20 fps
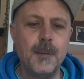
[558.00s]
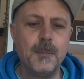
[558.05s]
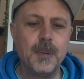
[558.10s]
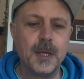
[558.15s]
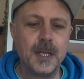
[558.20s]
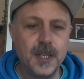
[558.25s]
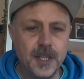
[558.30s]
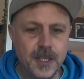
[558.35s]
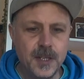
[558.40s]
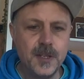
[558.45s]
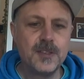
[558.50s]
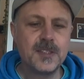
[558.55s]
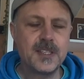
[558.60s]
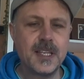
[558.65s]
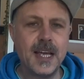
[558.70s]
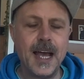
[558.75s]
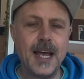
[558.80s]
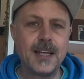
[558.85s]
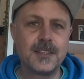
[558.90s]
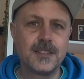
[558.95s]
But you use
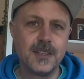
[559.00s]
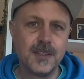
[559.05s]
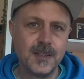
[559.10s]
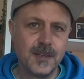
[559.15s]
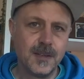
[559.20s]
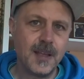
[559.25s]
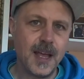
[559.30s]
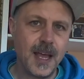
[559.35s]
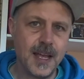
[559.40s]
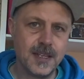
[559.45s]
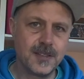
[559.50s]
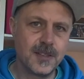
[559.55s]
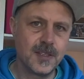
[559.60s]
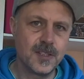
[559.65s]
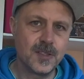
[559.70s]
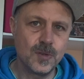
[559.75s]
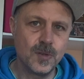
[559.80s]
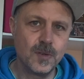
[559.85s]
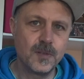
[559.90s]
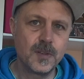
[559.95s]
that as the
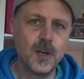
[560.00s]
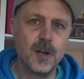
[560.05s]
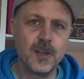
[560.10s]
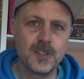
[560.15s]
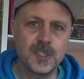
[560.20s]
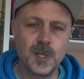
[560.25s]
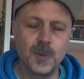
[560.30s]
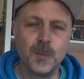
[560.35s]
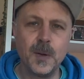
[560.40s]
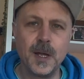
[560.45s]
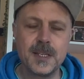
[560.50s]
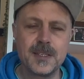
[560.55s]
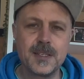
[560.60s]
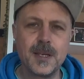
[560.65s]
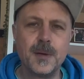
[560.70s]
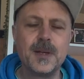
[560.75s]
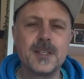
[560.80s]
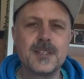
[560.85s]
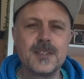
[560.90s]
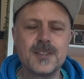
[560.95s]
sort of casting weight.
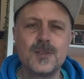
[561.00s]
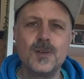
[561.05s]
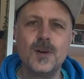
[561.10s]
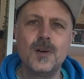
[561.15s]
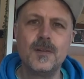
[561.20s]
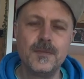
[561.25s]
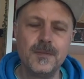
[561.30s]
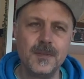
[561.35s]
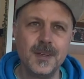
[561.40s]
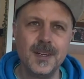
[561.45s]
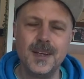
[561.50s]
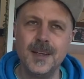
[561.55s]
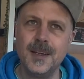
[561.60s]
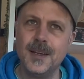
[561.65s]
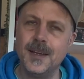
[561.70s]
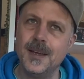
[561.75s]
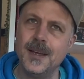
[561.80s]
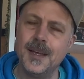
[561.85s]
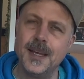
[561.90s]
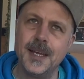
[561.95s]
So it's a sort of,
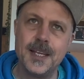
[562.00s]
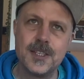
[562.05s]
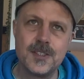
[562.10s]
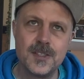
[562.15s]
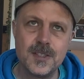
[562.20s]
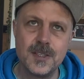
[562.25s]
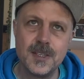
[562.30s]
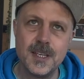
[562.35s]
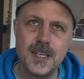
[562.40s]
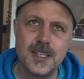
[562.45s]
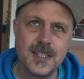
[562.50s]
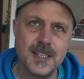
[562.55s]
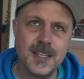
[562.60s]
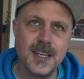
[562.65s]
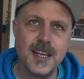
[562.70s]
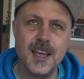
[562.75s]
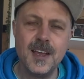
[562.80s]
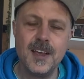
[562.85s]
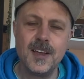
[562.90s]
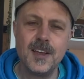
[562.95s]
it's
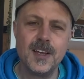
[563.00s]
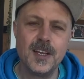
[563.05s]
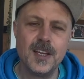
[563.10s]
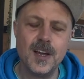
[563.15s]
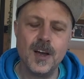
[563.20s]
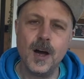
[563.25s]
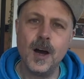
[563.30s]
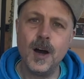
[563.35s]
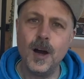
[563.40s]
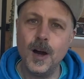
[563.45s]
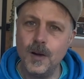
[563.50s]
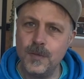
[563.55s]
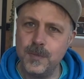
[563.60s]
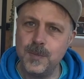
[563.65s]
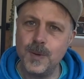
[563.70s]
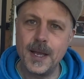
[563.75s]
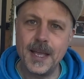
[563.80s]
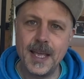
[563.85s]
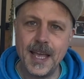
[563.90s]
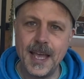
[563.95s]
a
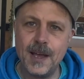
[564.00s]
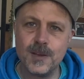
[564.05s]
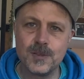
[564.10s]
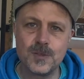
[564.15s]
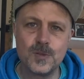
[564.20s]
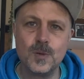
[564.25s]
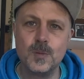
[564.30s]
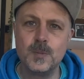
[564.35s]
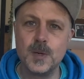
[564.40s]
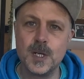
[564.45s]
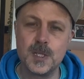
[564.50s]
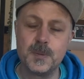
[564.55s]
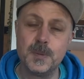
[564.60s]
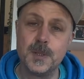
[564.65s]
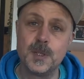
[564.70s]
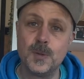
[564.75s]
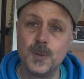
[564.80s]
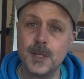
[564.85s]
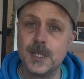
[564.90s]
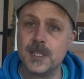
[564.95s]
halfway house almost
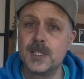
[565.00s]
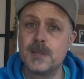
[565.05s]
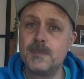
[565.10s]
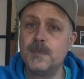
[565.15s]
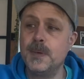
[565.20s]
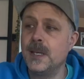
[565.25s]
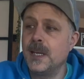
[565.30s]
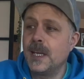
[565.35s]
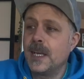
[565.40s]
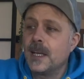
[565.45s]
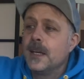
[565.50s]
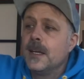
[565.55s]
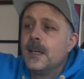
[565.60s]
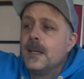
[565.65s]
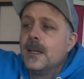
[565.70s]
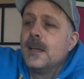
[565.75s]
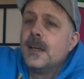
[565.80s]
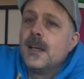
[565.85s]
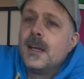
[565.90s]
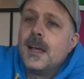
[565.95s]
between spinning
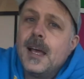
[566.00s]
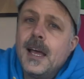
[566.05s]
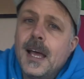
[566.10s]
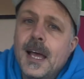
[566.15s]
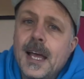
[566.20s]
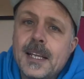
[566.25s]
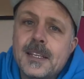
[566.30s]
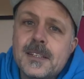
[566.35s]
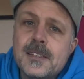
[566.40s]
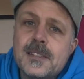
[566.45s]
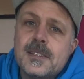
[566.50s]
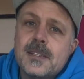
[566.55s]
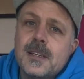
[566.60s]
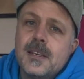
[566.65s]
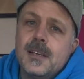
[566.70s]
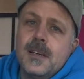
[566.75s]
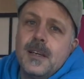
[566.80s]
and